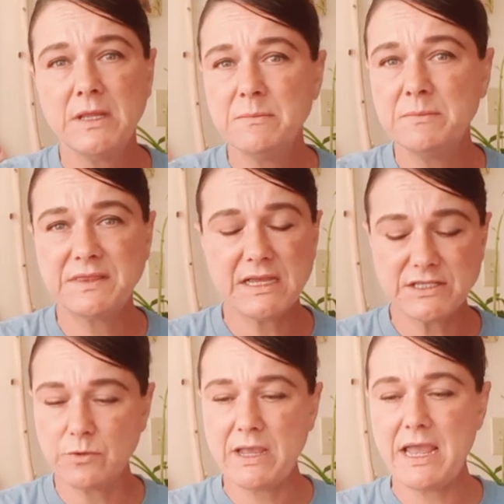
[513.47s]
but
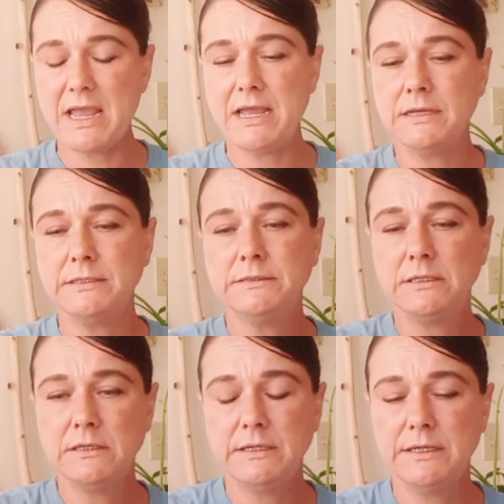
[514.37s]
that's okay.
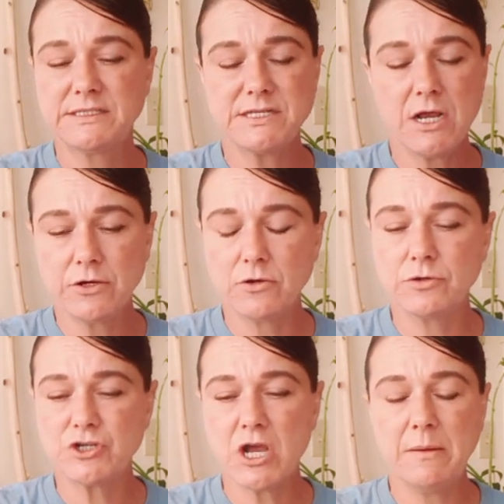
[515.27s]
It's not your
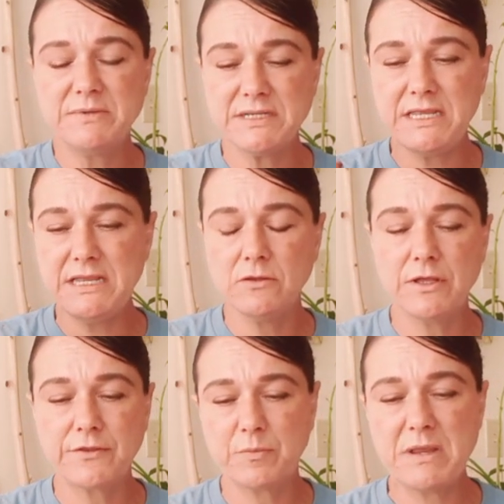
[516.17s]
job to heal
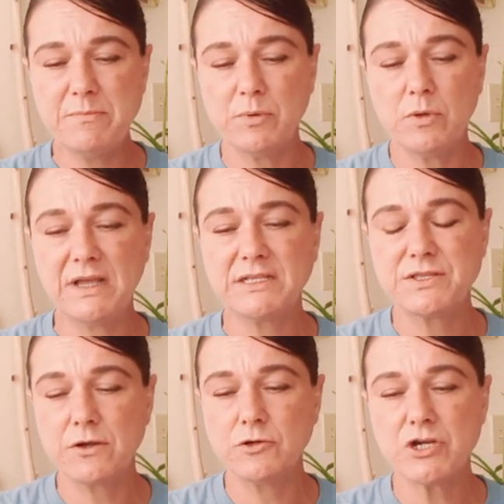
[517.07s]
other people. That's
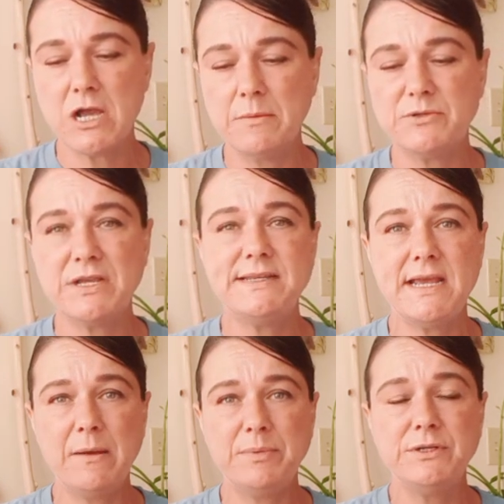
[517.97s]
their job to
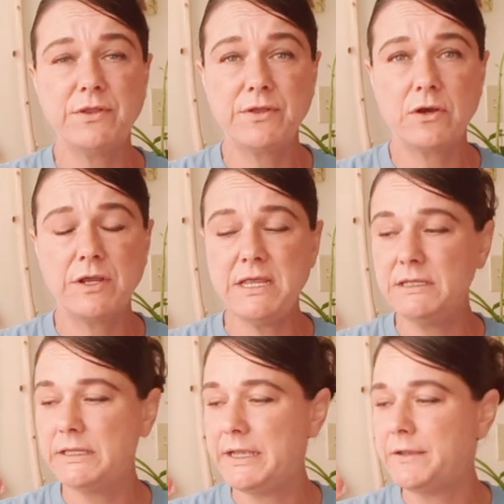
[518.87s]
tap into their
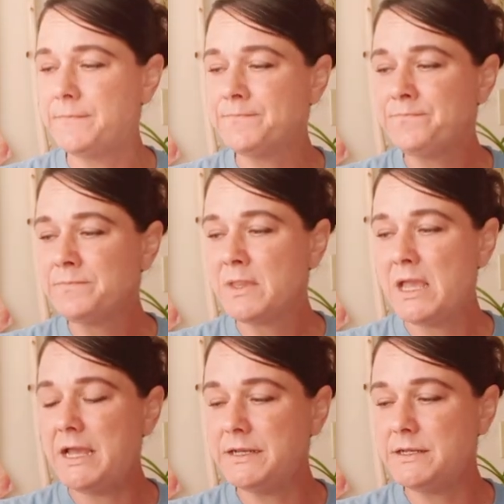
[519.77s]
healing
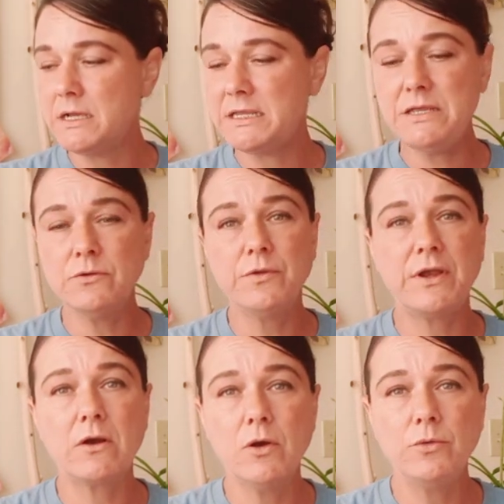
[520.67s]
and heal
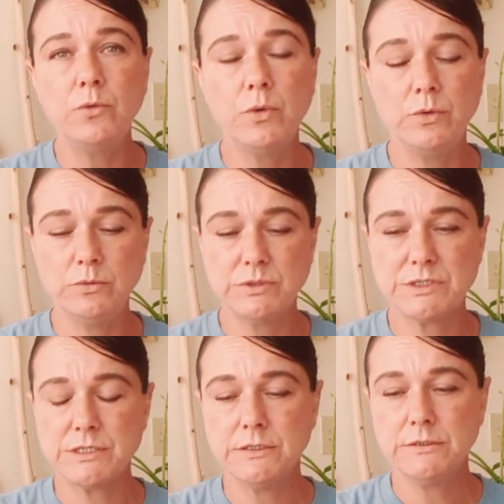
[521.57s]
their own
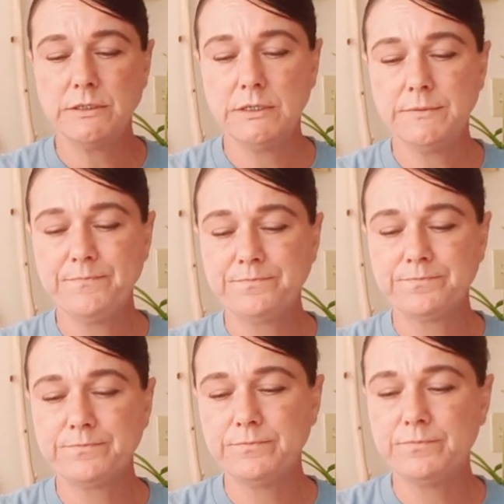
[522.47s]
wounds.
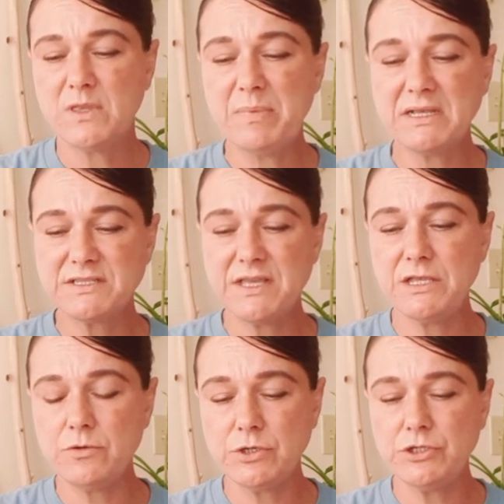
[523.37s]
The best thing
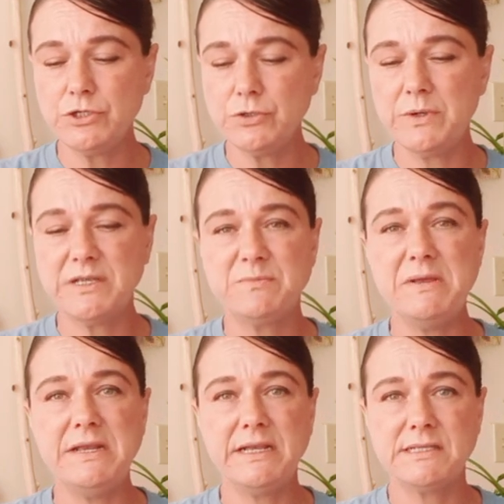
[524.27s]
you can do is
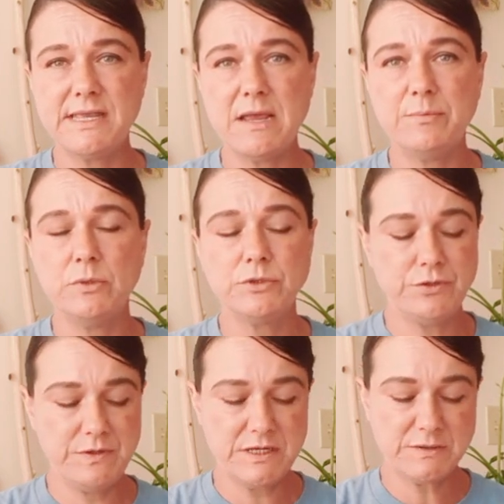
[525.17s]
be an example to
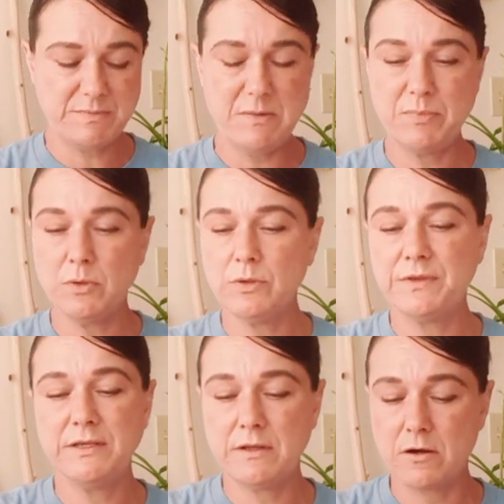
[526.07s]
these people
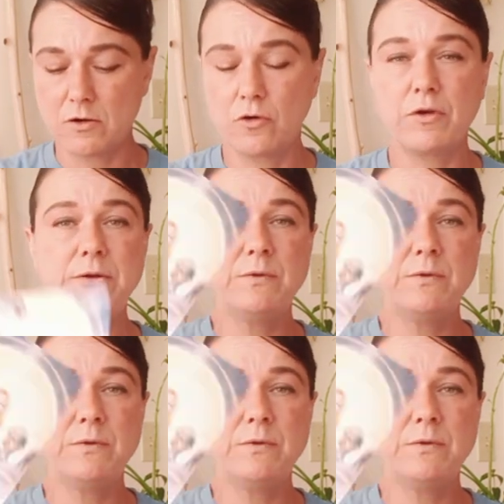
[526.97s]
that are green